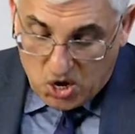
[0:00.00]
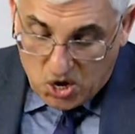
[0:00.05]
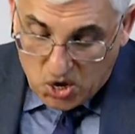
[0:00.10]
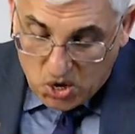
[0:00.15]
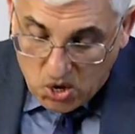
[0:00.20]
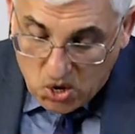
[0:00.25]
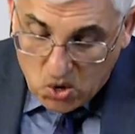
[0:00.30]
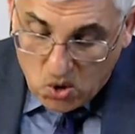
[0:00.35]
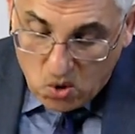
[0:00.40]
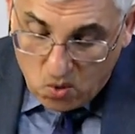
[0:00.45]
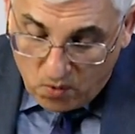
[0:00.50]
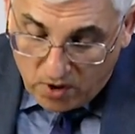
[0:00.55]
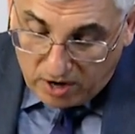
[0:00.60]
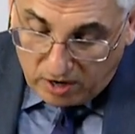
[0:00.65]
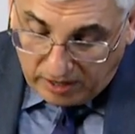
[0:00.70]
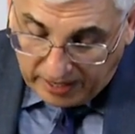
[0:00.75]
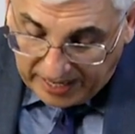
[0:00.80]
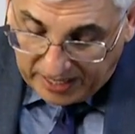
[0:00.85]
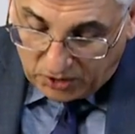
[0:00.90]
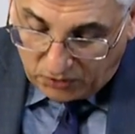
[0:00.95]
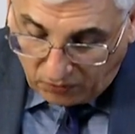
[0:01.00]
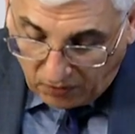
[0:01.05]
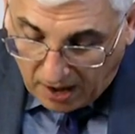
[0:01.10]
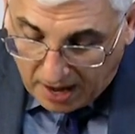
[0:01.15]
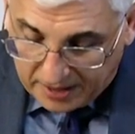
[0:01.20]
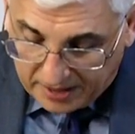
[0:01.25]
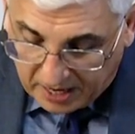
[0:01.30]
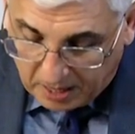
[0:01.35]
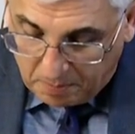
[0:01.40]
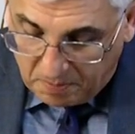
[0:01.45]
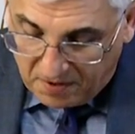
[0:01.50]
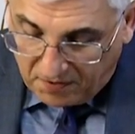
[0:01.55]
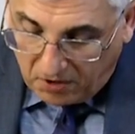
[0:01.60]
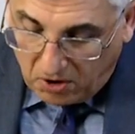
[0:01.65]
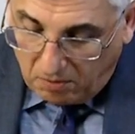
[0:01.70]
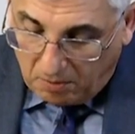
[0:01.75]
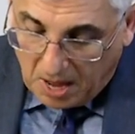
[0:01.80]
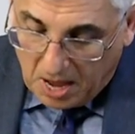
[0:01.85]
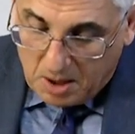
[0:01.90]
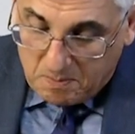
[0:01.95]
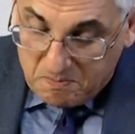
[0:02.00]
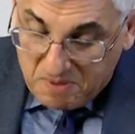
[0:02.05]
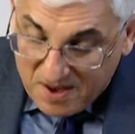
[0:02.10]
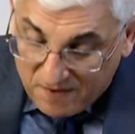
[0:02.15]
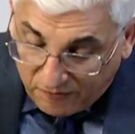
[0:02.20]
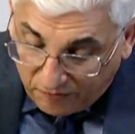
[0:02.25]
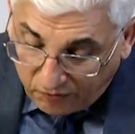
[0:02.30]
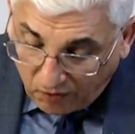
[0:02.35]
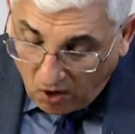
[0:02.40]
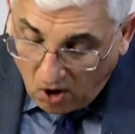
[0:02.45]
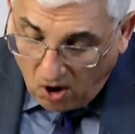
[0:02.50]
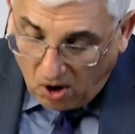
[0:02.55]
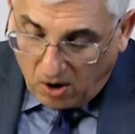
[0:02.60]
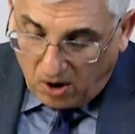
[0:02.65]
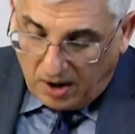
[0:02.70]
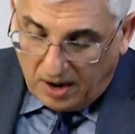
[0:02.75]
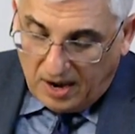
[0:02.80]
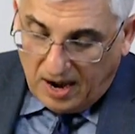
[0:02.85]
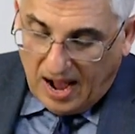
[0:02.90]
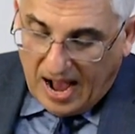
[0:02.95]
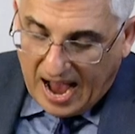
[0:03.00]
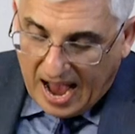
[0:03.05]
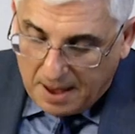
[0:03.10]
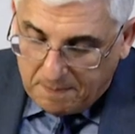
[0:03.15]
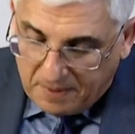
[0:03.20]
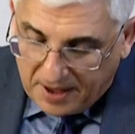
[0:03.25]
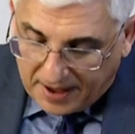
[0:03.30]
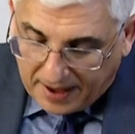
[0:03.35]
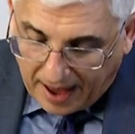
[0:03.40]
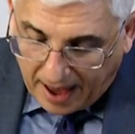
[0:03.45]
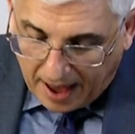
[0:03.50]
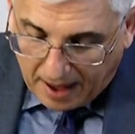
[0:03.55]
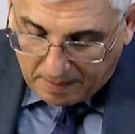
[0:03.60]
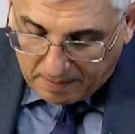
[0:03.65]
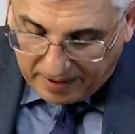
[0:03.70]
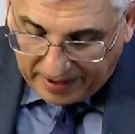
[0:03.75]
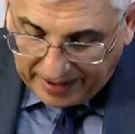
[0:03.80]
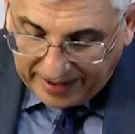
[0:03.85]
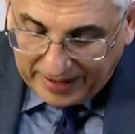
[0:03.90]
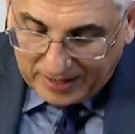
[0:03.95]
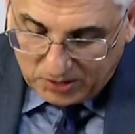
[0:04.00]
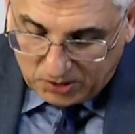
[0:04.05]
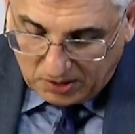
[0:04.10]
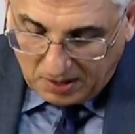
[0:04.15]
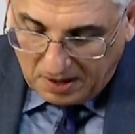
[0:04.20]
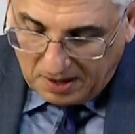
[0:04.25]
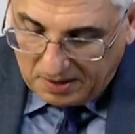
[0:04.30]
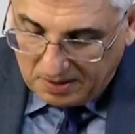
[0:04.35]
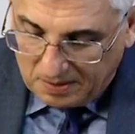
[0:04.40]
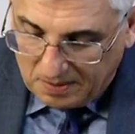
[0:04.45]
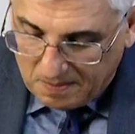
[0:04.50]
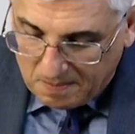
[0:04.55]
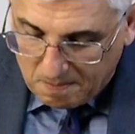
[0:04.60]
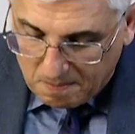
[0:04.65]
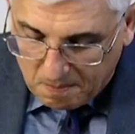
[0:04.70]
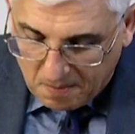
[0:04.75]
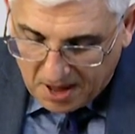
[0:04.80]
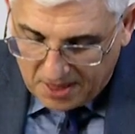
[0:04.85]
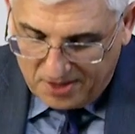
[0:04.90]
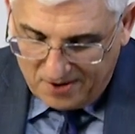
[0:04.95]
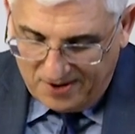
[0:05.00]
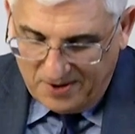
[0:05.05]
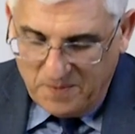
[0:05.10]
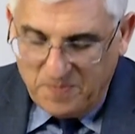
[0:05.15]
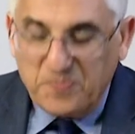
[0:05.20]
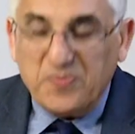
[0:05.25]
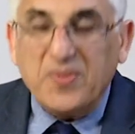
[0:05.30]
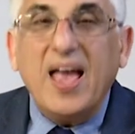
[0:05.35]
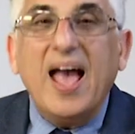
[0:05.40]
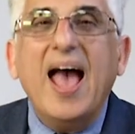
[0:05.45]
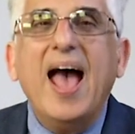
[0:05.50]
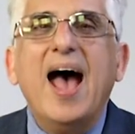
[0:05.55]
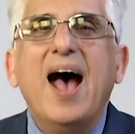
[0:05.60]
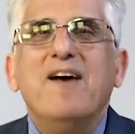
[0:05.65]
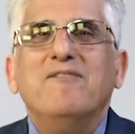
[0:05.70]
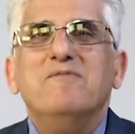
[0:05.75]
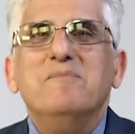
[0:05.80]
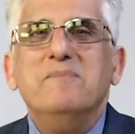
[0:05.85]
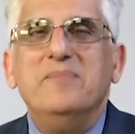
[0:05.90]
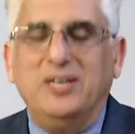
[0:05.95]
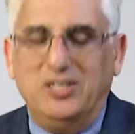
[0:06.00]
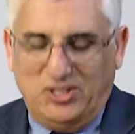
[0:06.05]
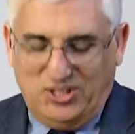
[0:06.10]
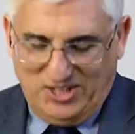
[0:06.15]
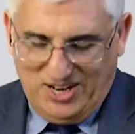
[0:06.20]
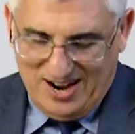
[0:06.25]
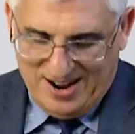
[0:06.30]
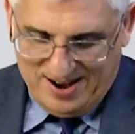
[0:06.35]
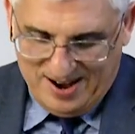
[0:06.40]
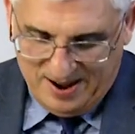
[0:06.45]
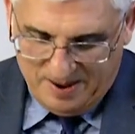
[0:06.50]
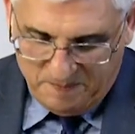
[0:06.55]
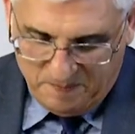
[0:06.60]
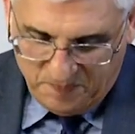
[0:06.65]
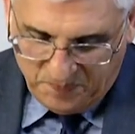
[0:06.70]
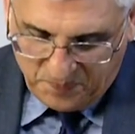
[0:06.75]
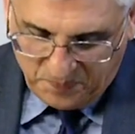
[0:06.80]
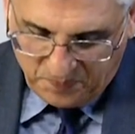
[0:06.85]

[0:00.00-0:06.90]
you were his father before I became his mother. Have mercy on him.